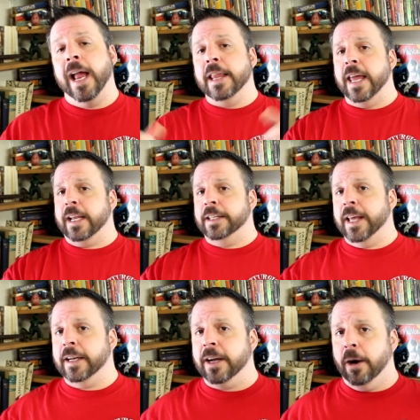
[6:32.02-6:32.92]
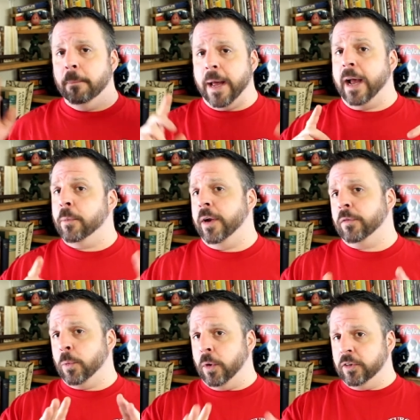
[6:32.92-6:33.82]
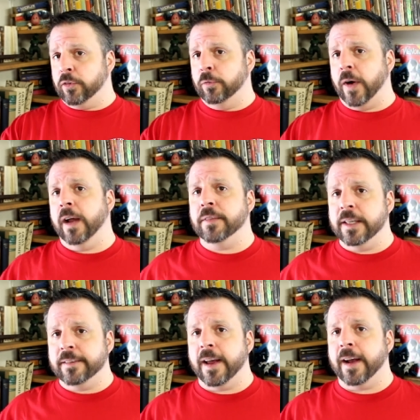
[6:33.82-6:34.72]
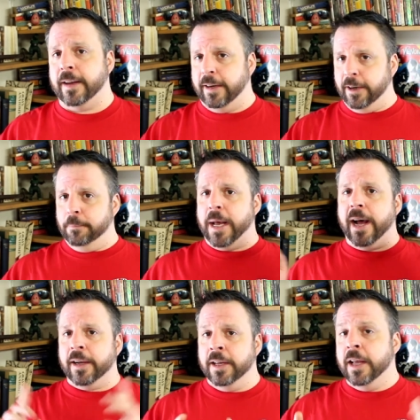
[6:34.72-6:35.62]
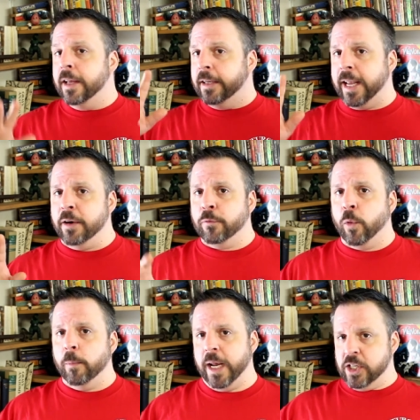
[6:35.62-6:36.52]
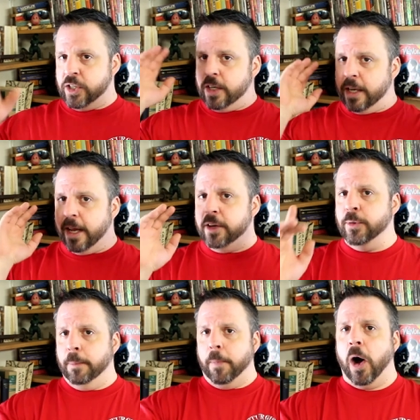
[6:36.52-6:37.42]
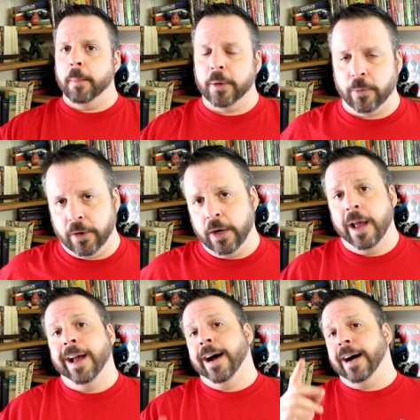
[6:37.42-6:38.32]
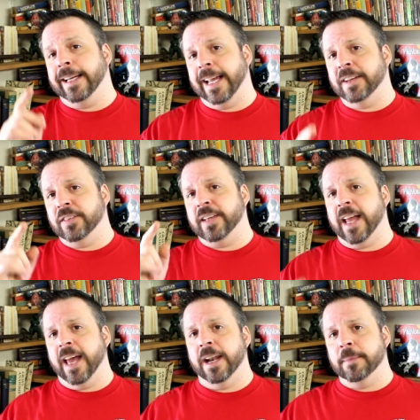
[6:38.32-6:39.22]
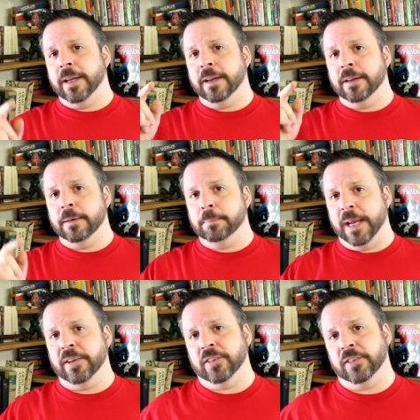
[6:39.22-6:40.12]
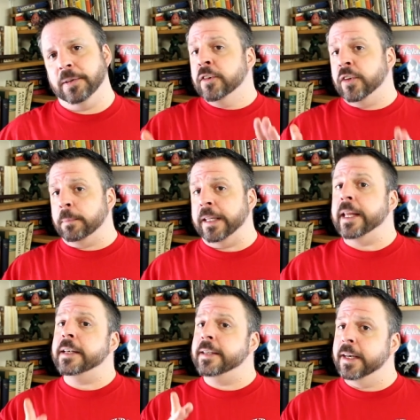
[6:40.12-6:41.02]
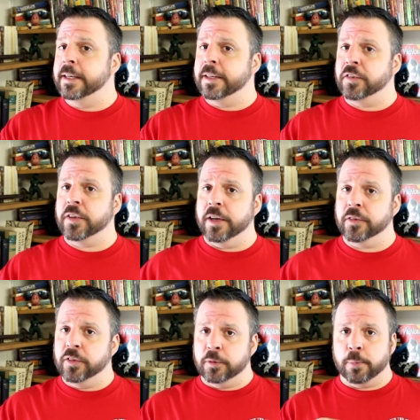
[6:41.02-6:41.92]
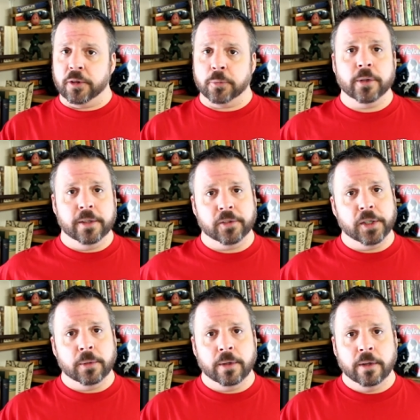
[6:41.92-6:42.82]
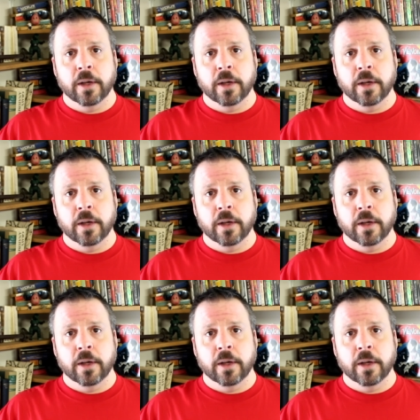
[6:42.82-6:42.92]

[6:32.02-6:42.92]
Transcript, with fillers: They can then come back, whatever one survived the attack can come back, get in formation, and do a bombing run against the enemy bases. Something they didn't discuss in this press release, though,